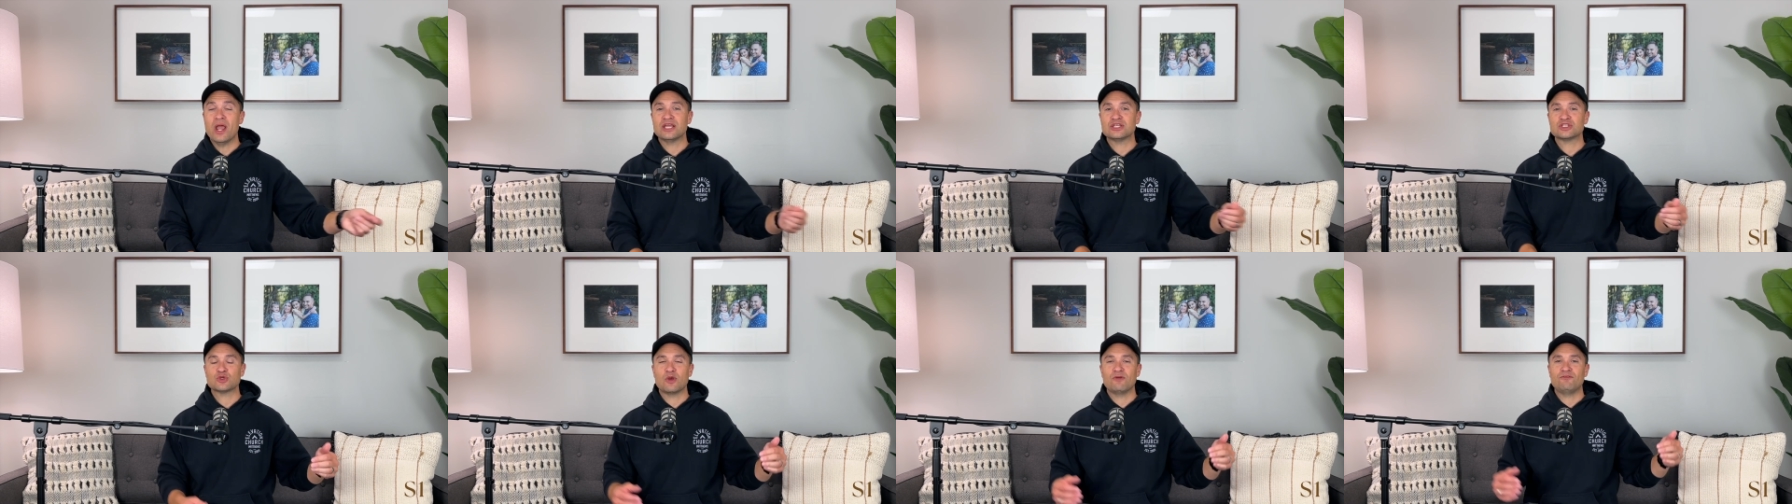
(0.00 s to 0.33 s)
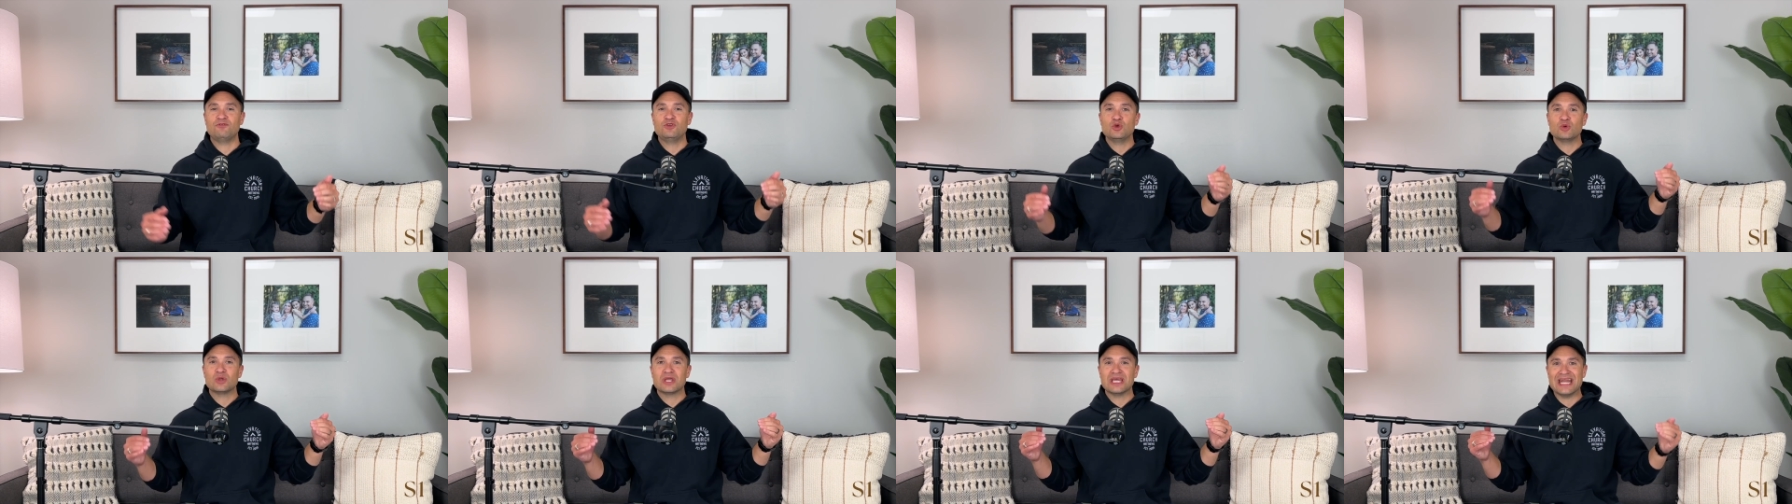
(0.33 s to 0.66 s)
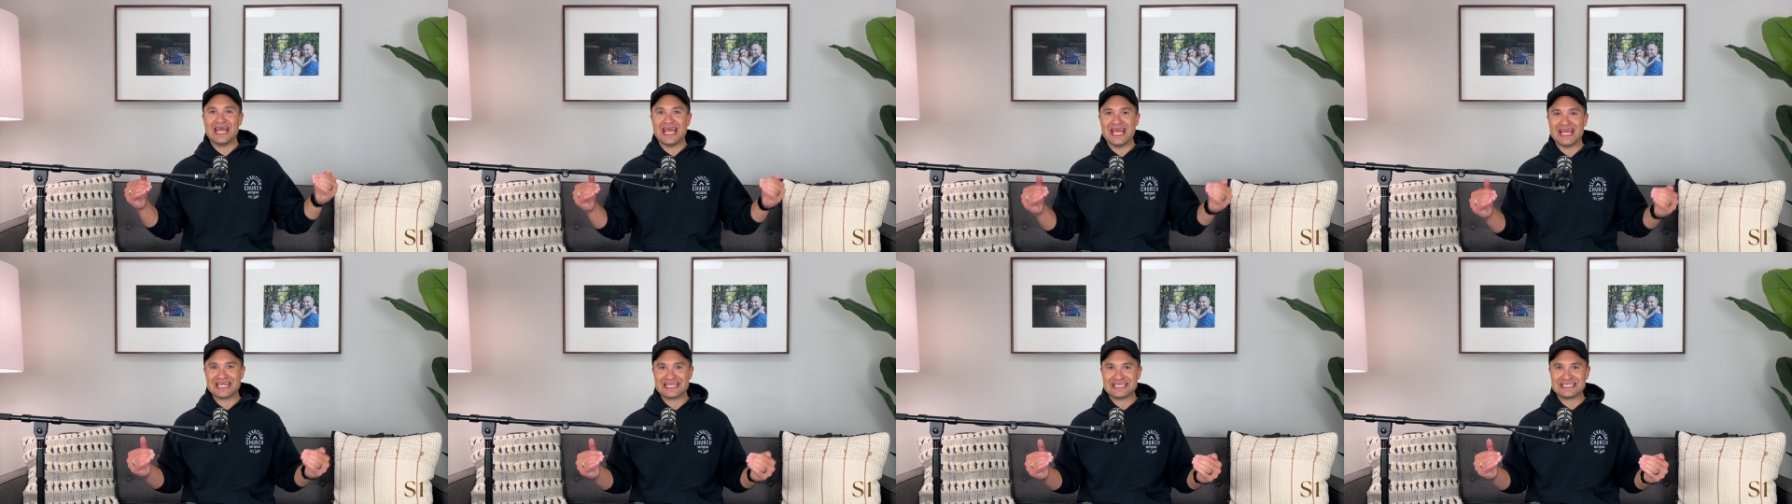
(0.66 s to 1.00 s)
So if you can
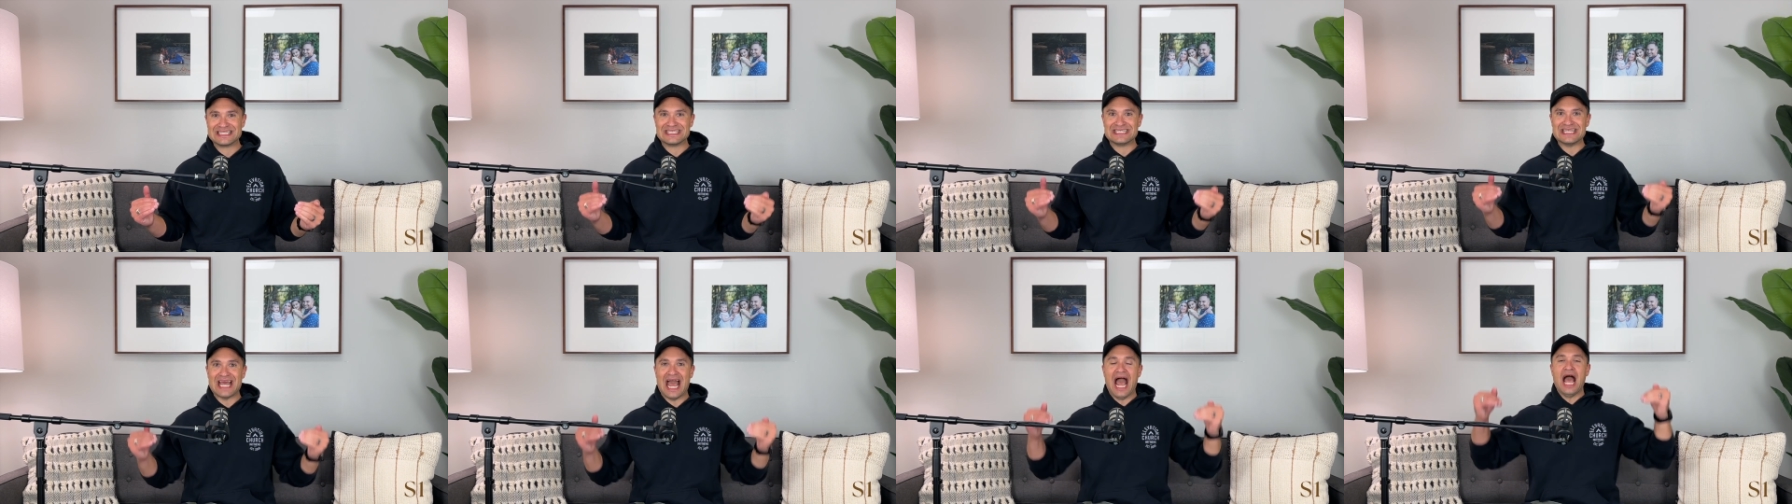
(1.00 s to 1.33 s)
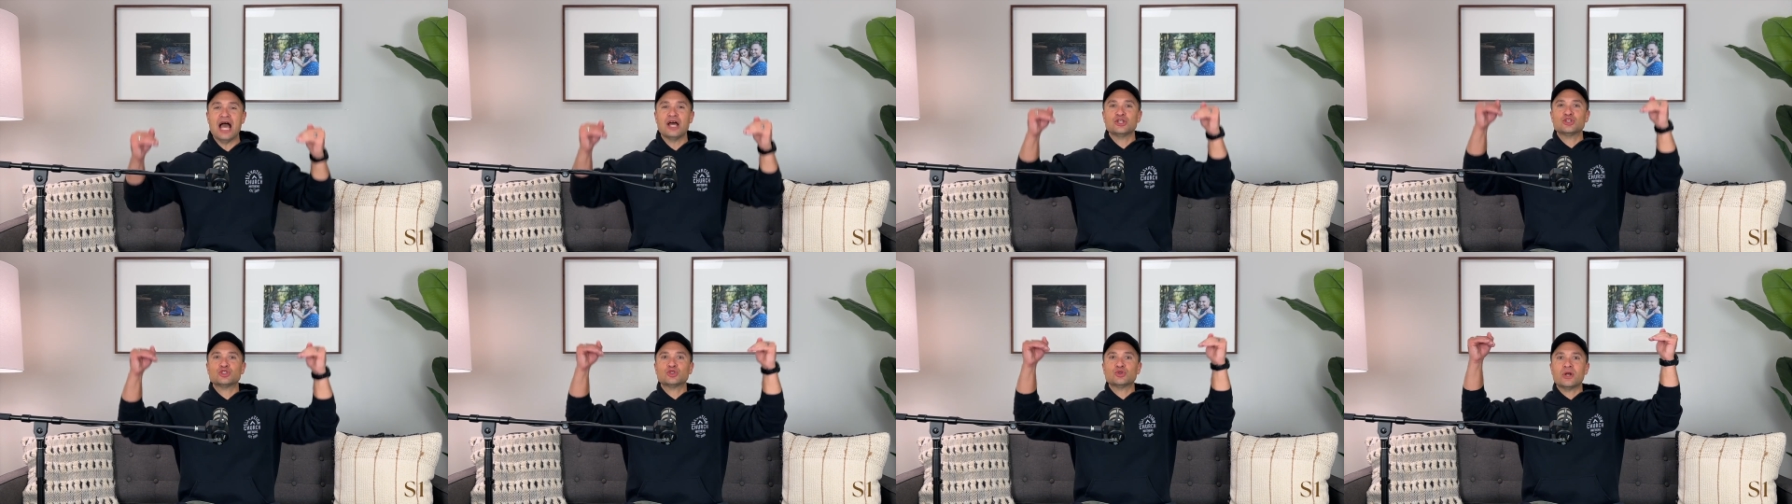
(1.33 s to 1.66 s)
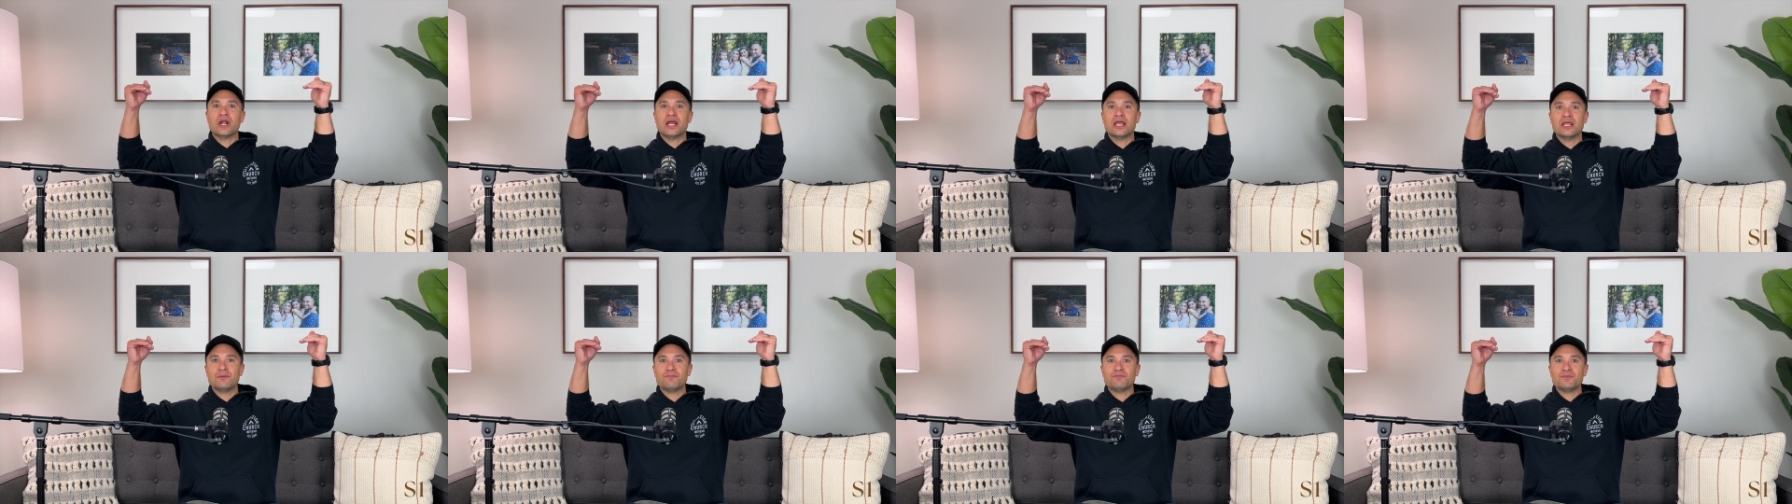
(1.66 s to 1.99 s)

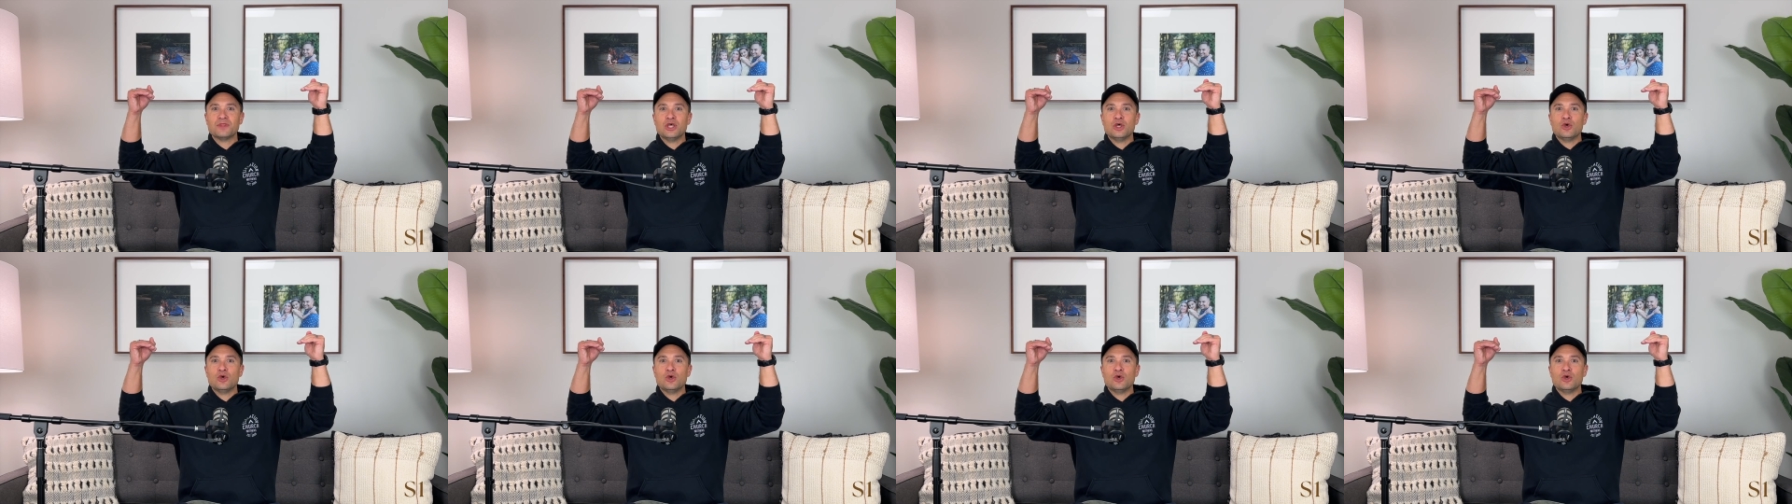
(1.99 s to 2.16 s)
exaggerate